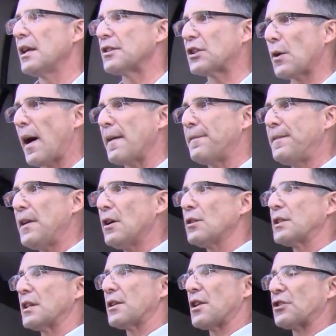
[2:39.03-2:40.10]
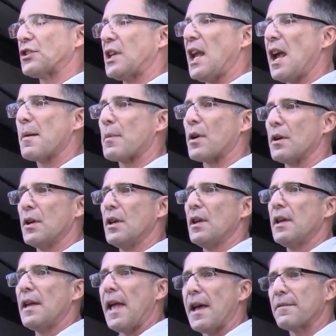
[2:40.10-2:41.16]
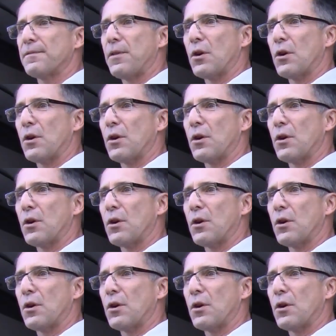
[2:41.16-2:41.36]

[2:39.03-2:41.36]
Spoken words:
And so I fielded this camera and